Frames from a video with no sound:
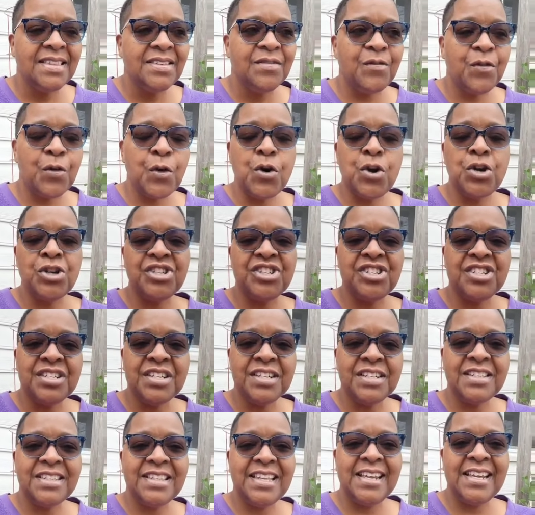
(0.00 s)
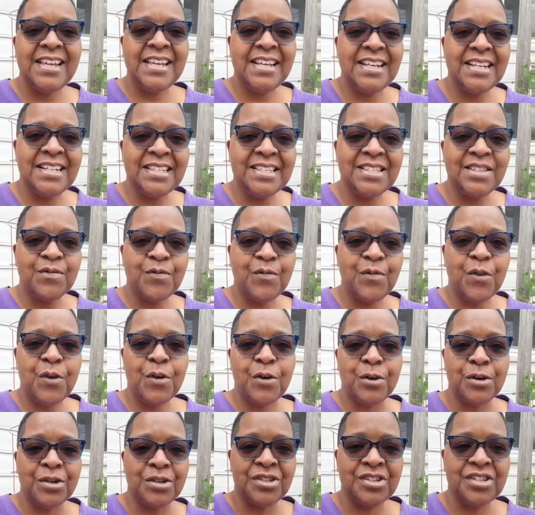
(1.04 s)
First things
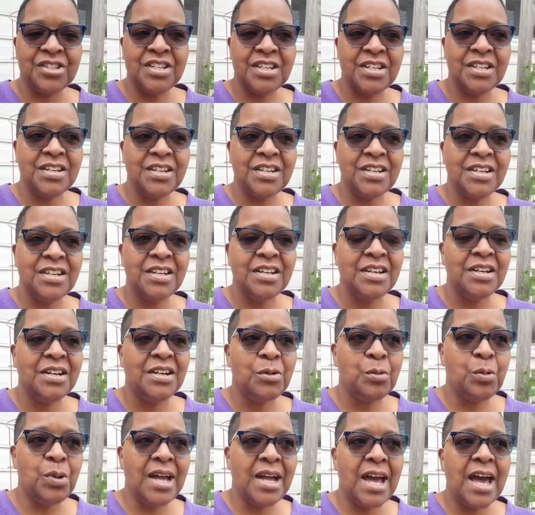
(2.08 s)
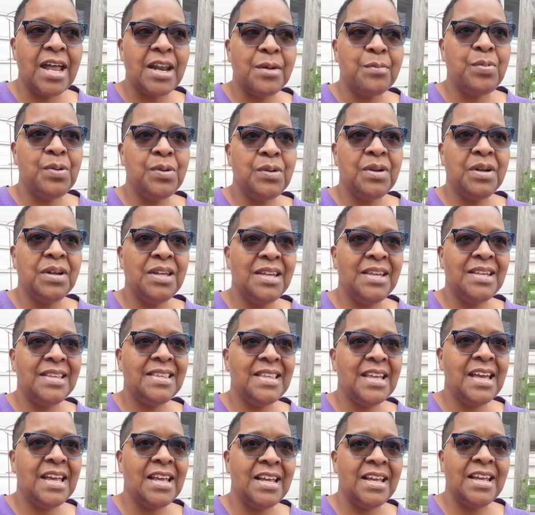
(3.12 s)
first. We got to get
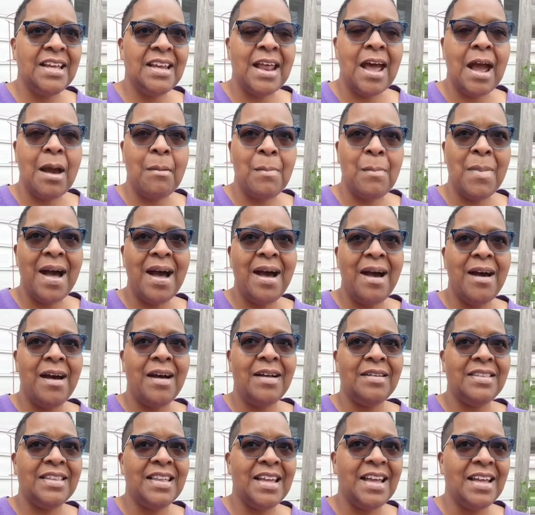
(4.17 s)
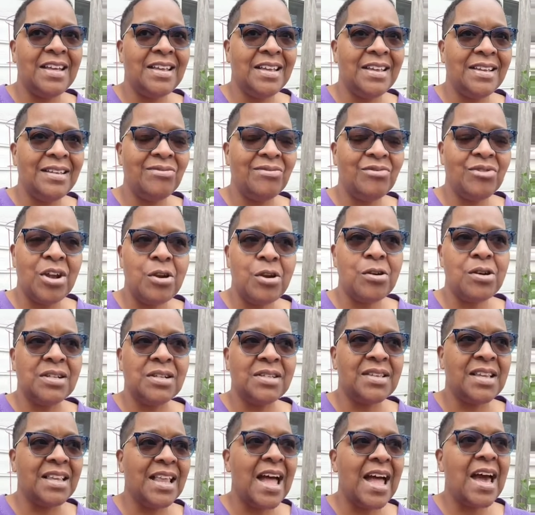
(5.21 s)
that in our mind that there is
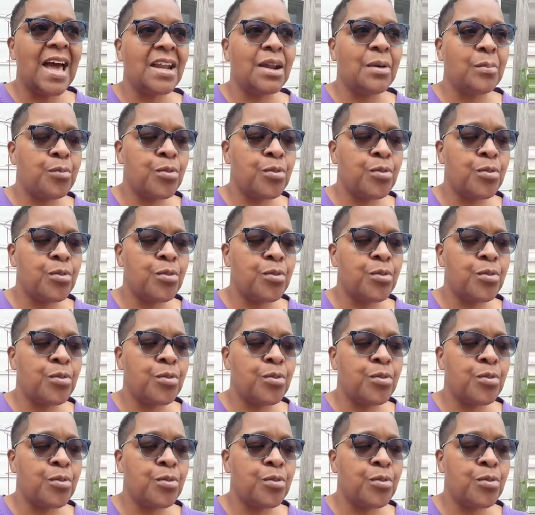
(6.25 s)
a lot of